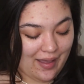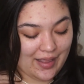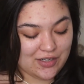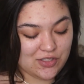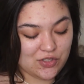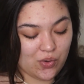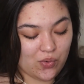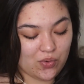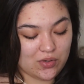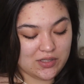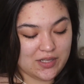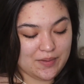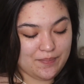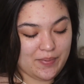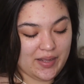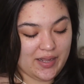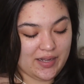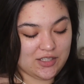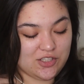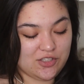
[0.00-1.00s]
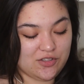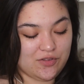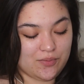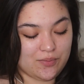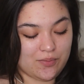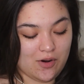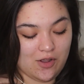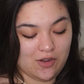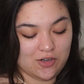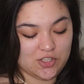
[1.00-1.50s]
I totally picked the
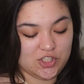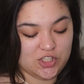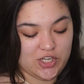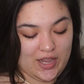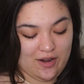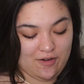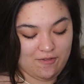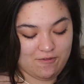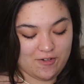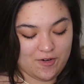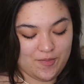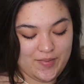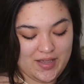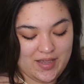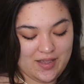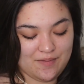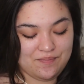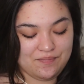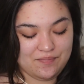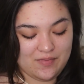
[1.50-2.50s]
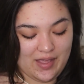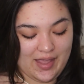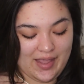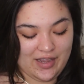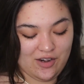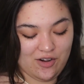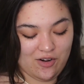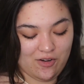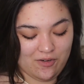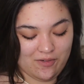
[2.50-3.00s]
wrong shade for me. I
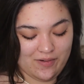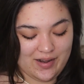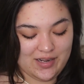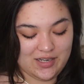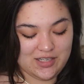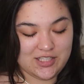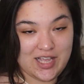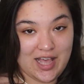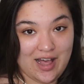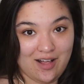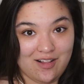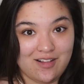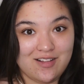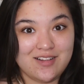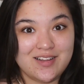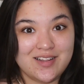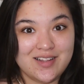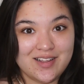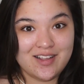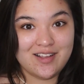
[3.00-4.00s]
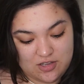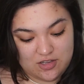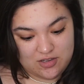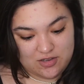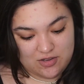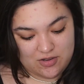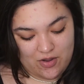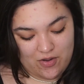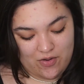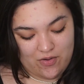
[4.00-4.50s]
can already tell.
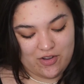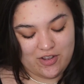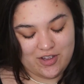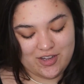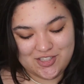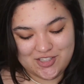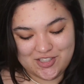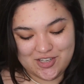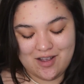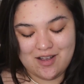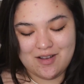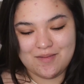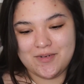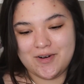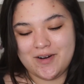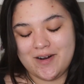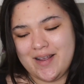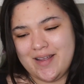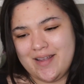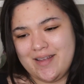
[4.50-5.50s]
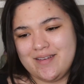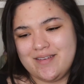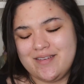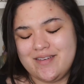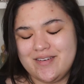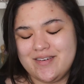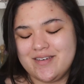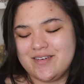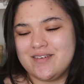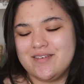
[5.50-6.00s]
So good job, Mariah.
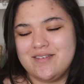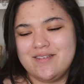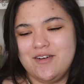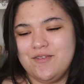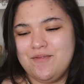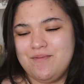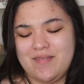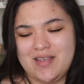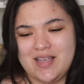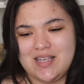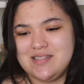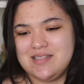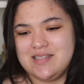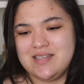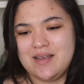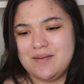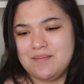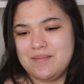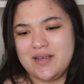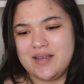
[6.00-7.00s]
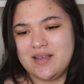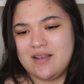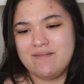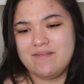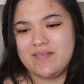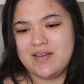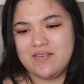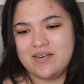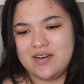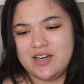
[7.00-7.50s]
You're amazing at picking
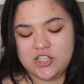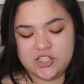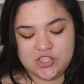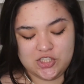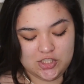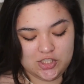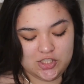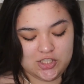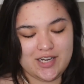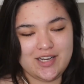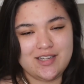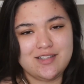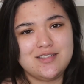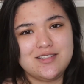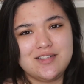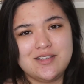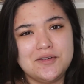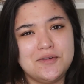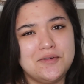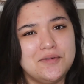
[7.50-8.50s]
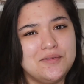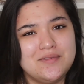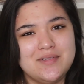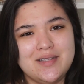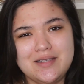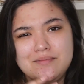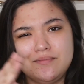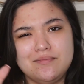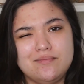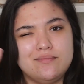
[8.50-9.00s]
foundation shades, you know, like,